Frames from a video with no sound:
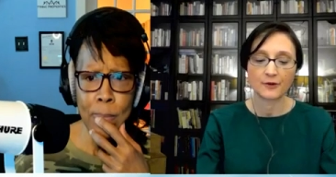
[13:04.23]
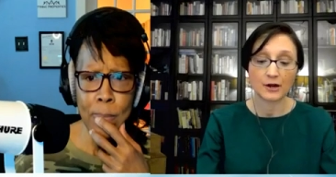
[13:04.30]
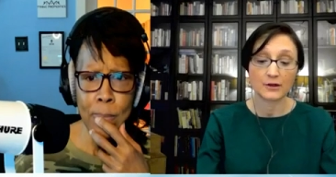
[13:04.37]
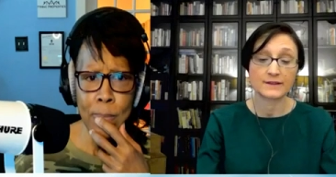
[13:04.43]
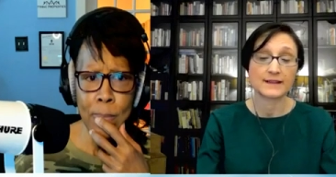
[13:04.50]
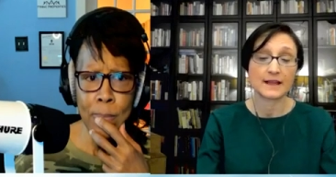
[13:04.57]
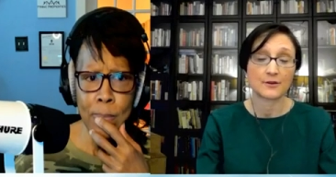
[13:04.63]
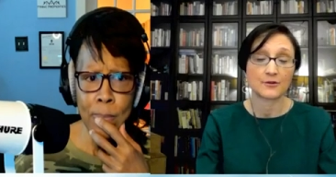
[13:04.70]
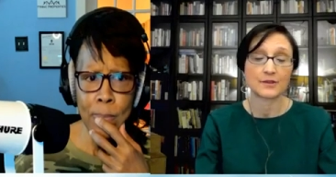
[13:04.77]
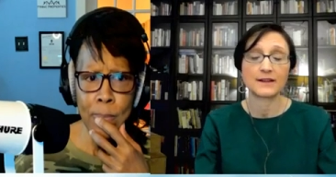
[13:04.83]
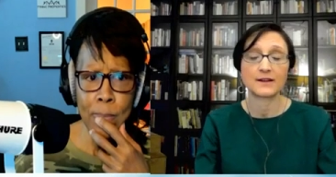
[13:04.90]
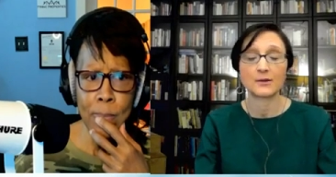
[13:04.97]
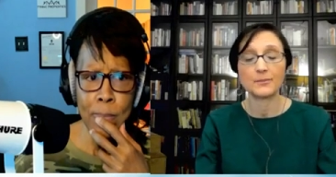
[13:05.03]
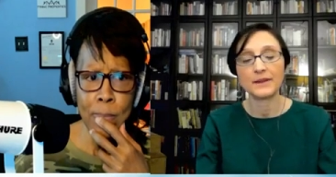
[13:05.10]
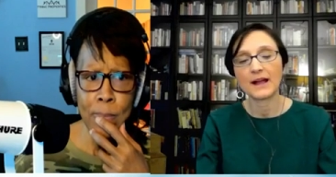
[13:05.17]
Speaker 1: for our
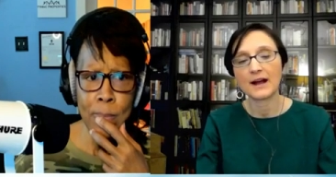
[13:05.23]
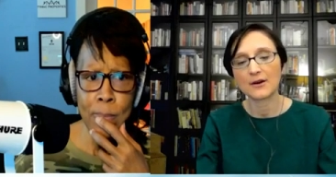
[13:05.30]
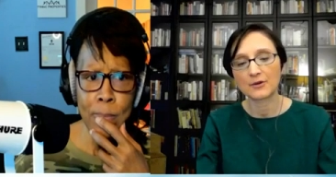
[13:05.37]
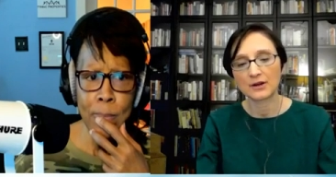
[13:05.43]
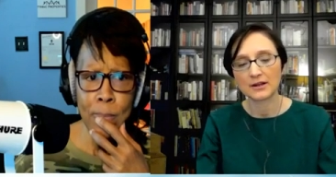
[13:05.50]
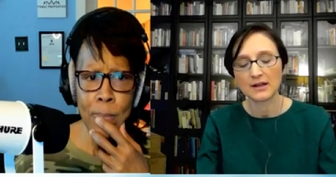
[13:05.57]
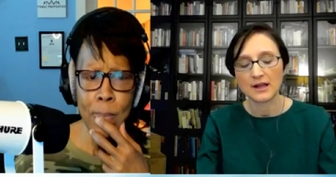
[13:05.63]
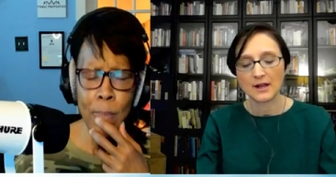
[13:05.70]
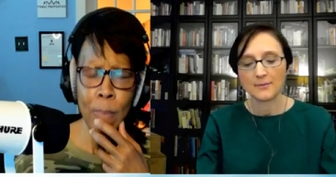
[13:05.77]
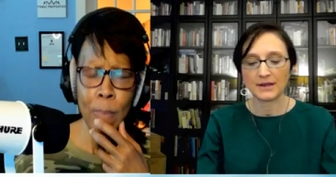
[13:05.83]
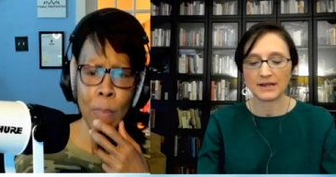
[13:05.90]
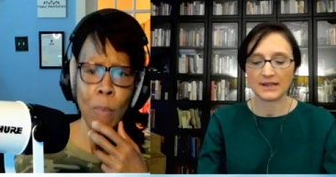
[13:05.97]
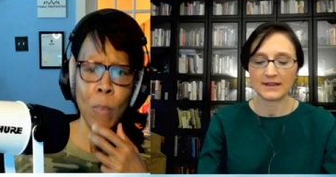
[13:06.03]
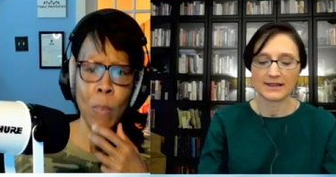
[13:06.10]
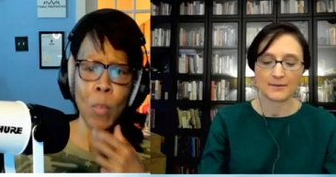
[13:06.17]
psychotherapy hour,
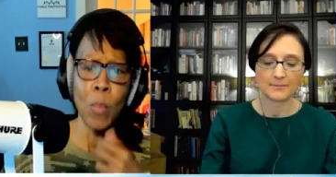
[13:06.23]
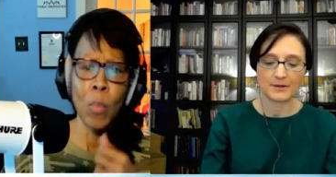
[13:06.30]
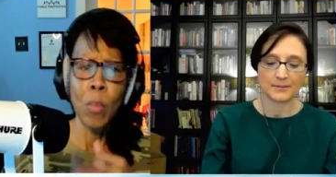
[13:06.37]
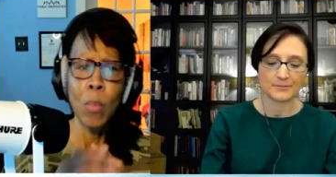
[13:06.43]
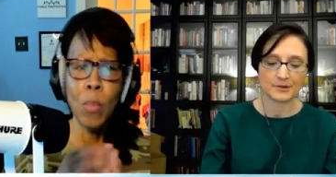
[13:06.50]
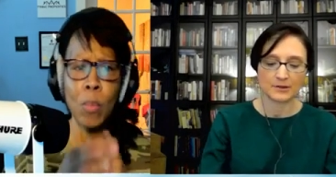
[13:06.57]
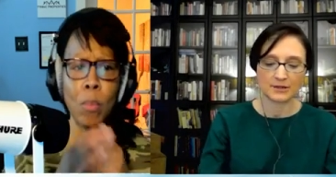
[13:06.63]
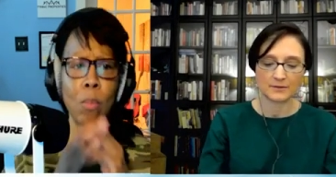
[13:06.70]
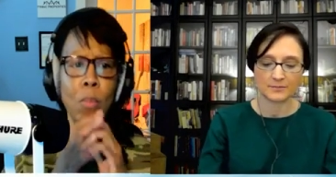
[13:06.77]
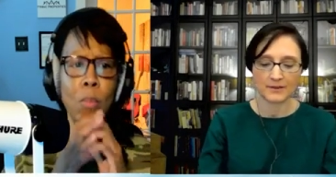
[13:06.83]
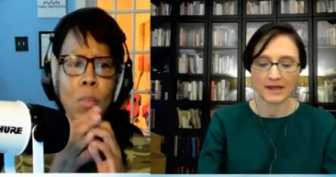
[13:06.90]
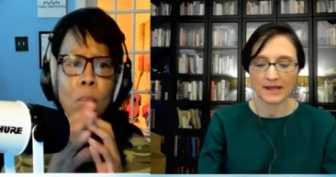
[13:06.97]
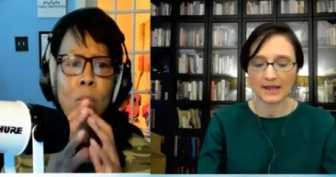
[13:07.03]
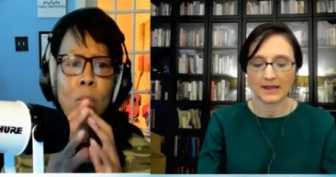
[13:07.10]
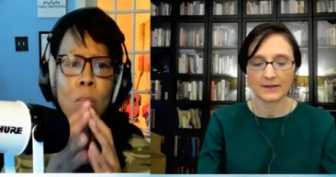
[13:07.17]
meaning that people
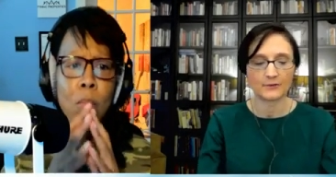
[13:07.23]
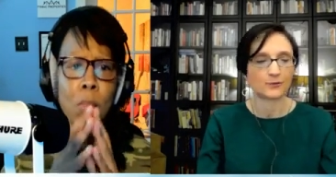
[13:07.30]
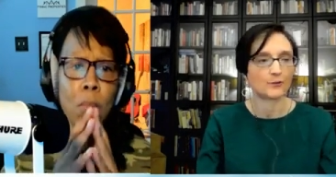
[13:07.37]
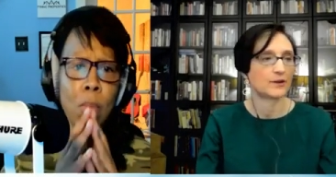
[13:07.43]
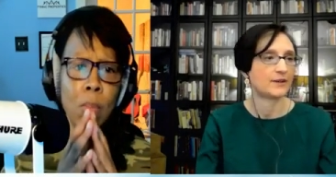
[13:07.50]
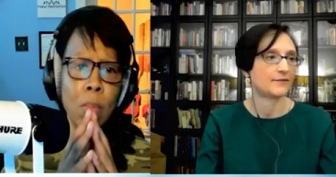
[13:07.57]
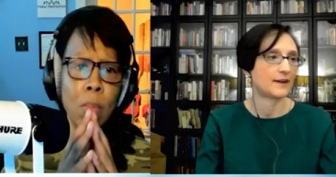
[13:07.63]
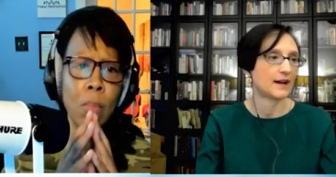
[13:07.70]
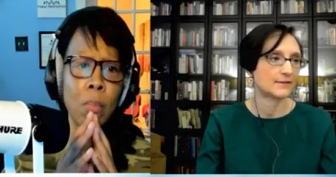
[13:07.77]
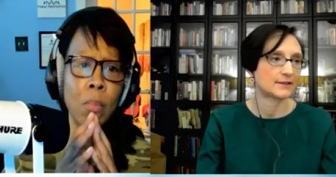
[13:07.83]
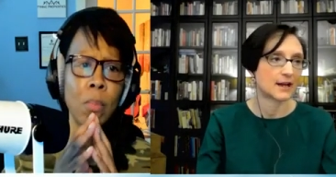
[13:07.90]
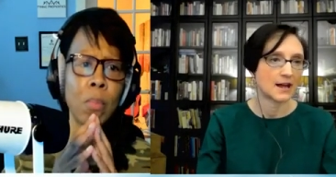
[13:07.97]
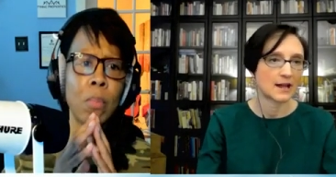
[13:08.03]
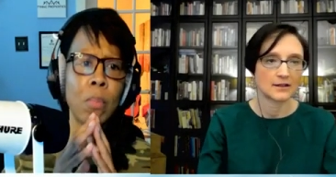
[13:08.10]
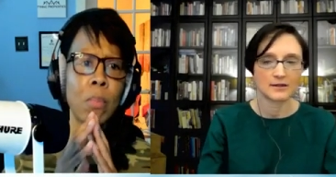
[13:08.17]
could pay
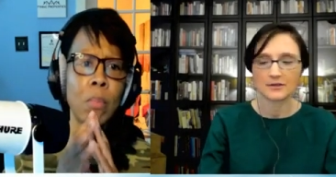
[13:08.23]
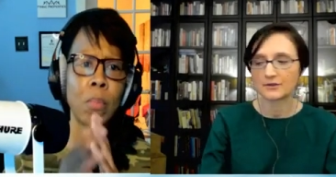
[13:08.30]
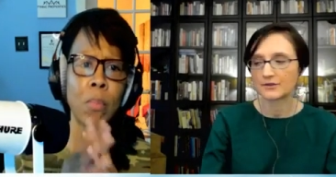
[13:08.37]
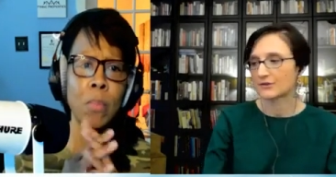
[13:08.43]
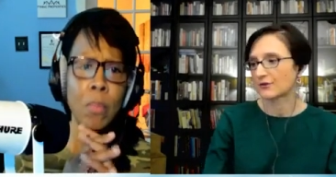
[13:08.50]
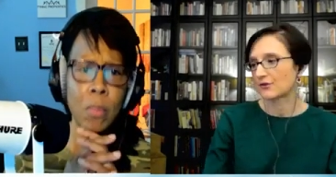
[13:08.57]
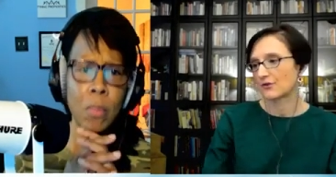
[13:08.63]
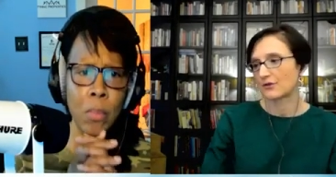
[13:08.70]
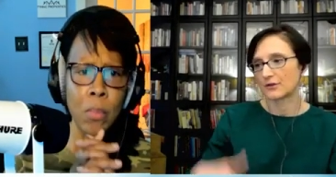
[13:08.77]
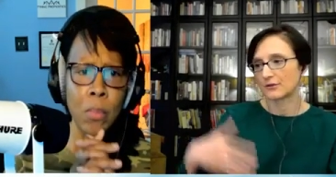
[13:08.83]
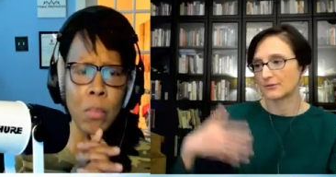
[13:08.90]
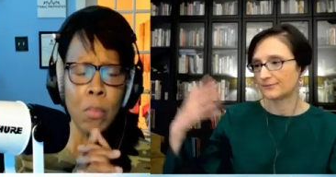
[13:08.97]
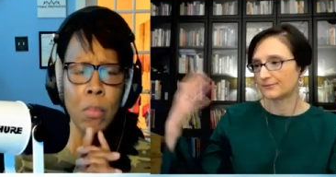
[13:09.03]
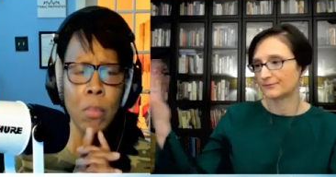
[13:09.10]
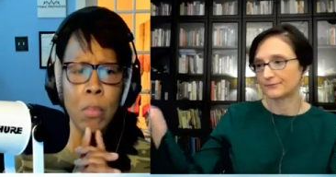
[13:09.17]
$25
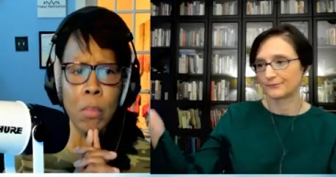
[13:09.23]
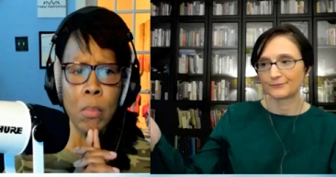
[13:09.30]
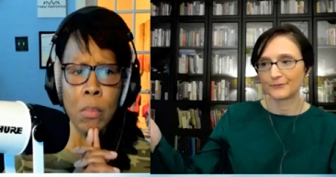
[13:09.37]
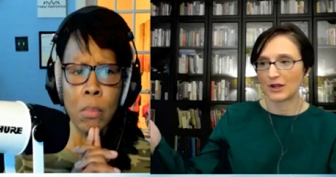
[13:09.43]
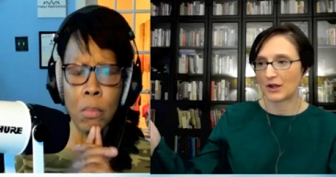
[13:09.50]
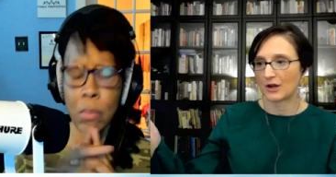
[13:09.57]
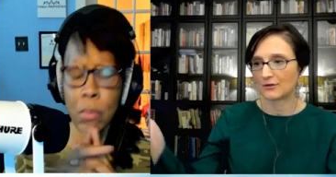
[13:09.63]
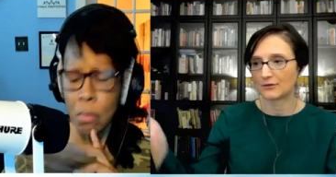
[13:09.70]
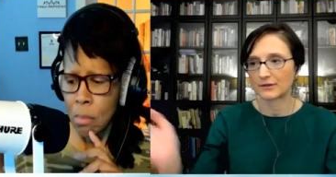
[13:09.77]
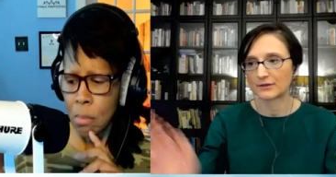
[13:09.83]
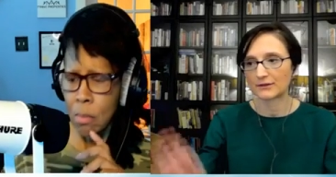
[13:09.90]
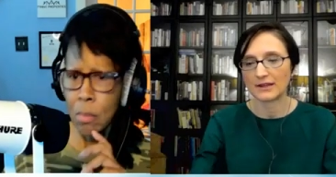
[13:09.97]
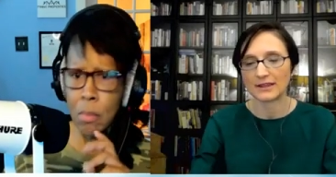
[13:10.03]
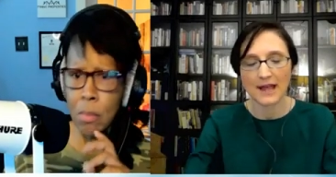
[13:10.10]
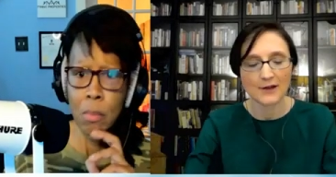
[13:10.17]
or, you
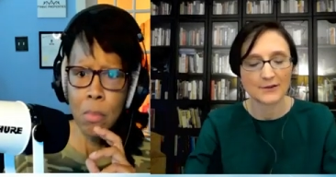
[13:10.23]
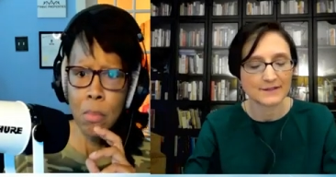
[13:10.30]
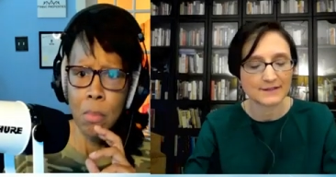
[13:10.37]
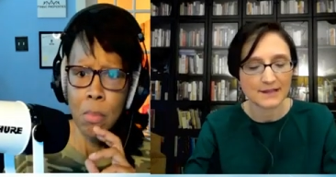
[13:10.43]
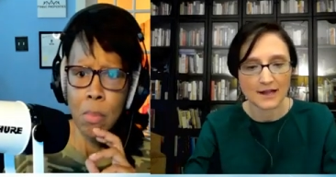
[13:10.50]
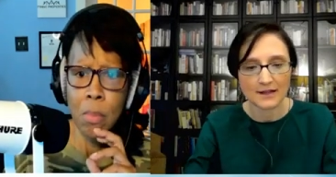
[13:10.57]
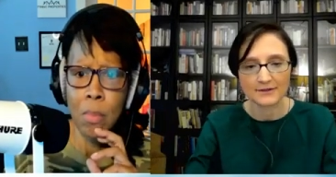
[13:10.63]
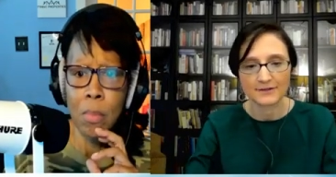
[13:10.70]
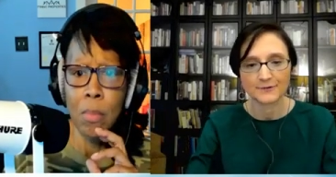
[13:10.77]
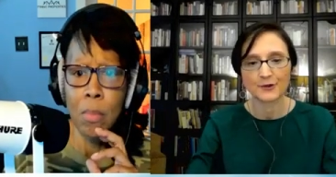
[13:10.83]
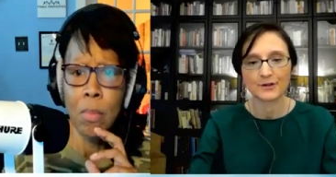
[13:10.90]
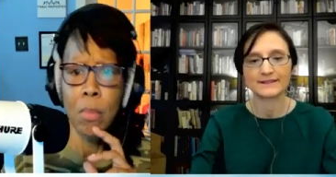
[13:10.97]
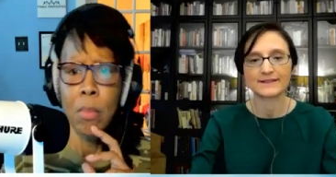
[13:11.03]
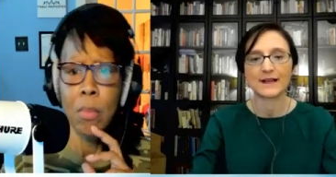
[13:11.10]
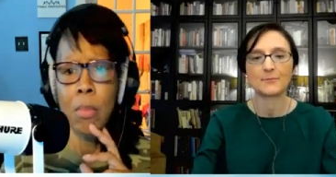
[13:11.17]
know,
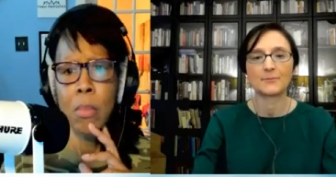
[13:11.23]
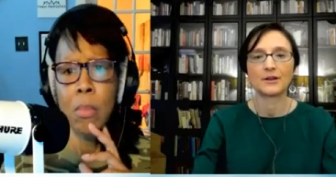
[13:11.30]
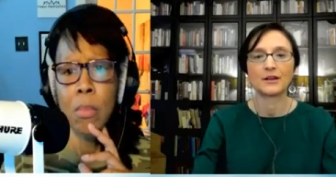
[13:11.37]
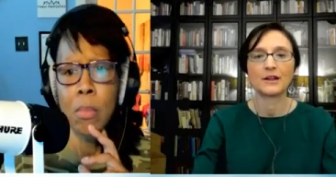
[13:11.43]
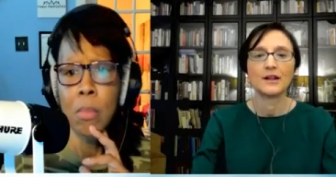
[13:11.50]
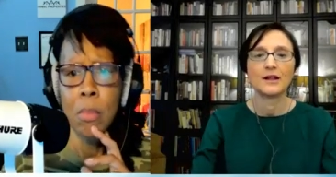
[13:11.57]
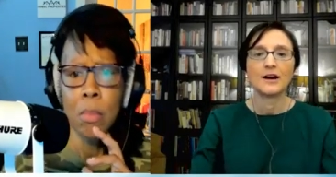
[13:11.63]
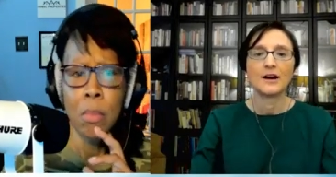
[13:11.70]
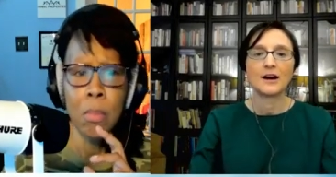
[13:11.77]
$3,000, for example.